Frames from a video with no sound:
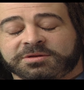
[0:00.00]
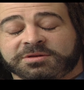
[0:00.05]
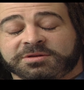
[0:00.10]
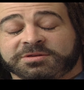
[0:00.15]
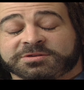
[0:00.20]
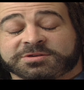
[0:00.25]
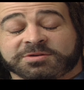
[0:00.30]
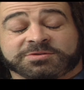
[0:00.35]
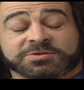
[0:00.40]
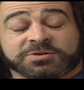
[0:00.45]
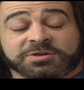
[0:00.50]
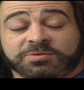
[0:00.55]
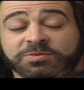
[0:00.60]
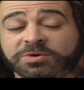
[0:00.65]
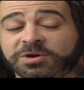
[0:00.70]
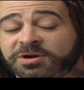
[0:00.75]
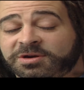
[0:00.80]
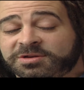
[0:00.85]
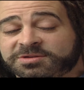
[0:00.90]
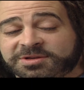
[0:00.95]
so it was really
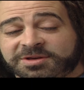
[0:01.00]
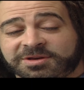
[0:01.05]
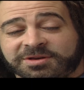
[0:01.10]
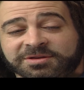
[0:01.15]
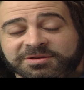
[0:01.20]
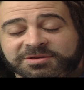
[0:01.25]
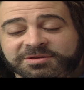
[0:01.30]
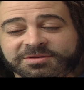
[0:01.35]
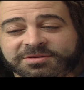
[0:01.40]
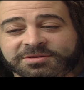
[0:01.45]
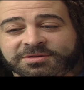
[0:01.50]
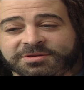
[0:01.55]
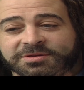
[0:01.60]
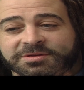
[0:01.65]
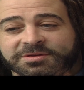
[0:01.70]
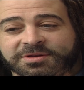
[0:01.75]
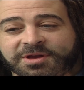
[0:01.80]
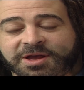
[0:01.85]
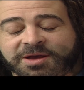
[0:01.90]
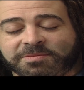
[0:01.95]
weird. It's like,
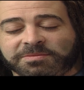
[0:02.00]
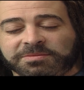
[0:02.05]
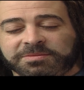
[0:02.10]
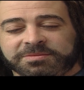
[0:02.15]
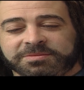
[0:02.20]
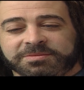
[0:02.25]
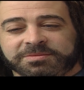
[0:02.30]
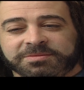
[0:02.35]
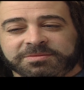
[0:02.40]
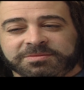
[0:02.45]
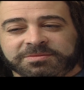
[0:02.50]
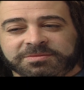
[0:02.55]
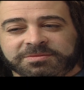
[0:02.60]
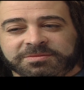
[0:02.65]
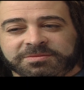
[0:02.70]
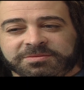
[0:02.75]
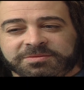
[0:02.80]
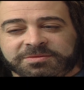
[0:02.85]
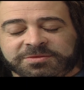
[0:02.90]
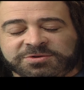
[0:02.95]
I'm
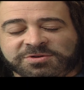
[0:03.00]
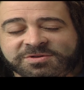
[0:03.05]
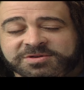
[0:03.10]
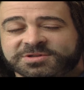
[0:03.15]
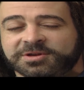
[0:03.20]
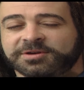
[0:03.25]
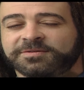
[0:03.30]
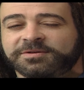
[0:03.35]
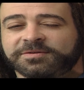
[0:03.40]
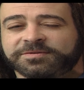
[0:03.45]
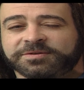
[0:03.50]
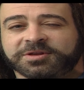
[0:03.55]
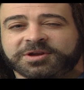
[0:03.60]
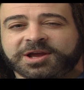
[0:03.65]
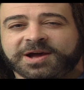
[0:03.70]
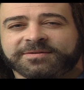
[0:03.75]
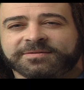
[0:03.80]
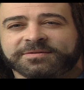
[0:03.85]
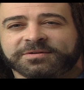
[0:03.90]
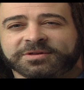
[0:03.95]
doing this interview for the
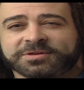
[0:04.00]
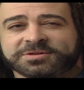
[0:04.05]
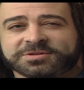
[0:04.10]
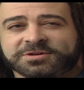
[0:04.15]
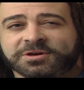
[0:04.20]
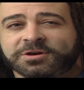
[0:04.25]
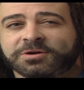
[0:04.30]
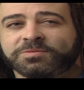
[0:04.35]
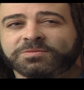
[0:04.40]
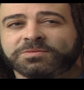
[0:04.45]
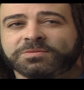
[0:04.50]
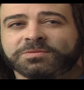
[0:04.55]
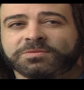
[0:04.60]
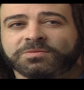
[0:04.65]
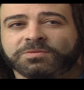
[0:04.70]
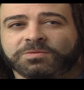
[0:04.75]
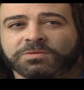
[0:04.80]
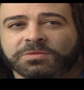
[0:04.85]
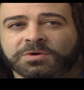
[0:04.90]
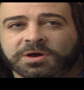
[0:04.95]
cover of Rolling Stone,
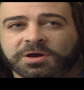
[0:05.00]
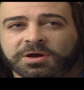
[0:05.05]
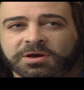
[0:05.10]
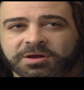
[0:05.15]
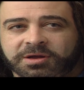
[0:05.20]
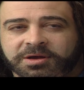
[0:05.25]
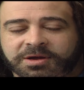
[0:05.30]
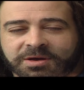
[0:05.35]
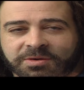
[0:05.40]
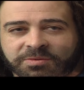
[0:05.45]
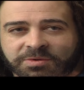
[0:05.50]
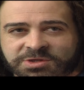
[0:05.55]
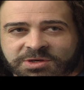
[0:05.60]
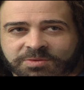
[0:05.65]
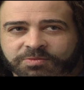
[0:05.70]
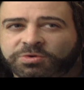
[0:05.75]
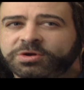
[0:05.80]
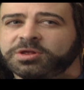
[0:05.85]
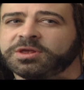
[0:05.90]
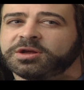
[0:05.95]
which
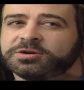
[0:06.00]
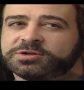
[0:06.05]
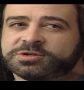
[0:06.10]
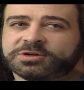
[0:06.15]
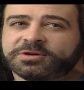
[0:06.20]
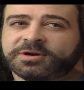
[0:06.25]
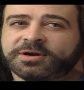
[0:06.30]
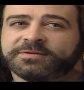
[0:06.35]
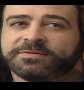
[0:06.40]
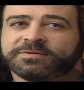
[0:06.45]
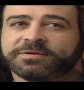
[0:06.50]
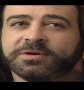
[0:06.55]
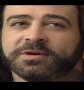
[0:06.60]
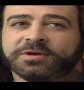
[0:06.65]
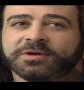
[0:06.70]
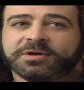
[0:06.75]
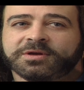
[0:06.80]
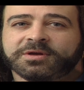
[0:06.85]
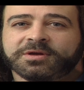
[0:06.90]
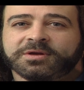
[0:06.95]
I'm really unsure of.
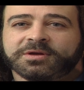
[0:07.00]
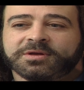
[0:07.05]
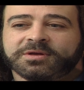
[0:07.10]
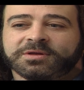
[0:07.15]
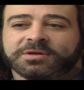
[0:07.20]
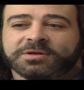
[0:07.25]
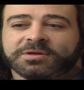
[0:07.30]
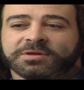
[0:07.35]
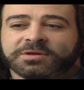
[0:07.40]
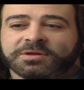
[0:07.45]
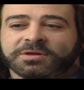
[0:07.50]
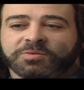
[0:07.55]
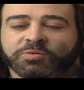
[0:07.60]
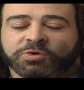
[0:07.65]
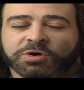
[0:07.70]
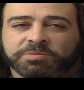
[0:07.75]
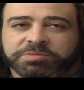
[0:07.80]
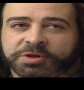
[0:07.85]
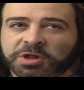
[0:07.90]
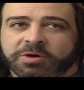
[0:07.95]

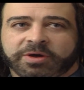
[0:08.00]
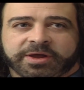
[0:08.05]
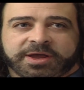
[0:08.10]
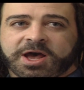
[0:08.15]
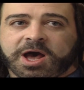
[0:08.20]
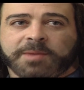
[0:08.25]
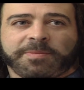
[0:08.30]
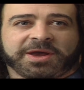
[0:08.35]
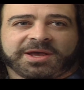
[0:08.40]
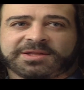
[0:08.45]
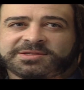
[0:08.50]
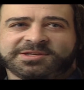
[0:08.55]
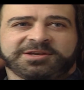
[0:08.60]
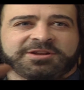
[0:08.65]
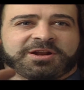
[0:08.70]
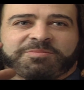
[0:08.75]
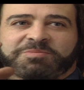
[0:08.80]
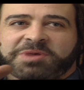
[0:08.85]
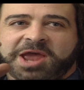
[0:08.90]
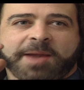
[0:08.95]
We're blowing up. I can see
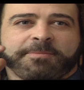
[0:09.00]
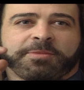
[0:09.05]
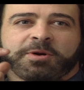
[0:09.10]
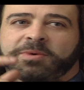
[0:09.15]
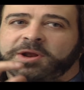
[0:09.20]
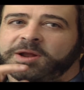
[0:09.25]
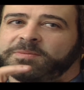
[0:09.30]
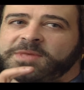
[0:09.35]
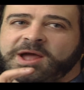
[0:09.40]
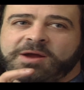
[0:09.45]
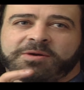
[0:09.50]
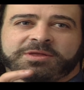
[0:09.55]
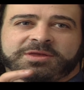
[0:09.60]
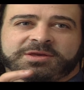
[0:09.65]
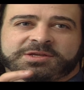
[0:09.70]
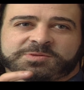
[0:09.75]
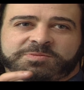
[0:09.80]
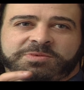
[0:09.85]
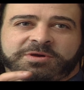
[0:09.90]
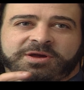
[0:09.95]
it on paper, but I'm not really
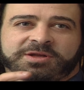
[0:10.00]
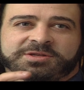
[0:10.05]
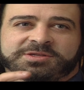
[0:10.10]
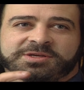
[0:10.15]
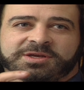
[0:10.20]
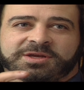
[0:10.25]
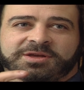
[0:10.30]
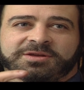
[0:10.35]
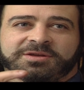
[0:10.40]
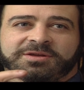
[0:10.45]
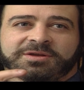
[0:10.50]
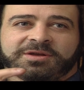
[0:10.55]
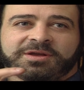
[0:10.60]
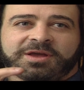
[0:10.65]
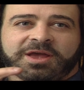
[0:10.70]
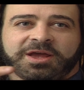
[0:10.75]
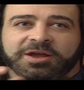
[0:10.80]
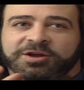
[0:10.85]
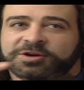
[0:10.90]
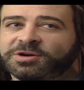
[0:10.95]
experiencing it.
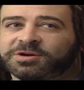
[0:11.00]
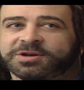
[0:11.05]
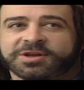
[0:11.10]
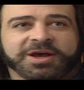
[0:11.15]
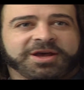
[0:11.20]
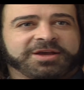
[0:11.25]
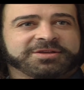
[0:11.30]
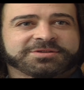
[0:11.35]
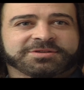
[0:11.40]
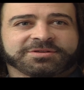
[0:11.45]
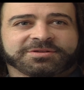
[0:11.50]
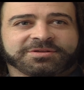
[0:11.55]
And Kurt dies.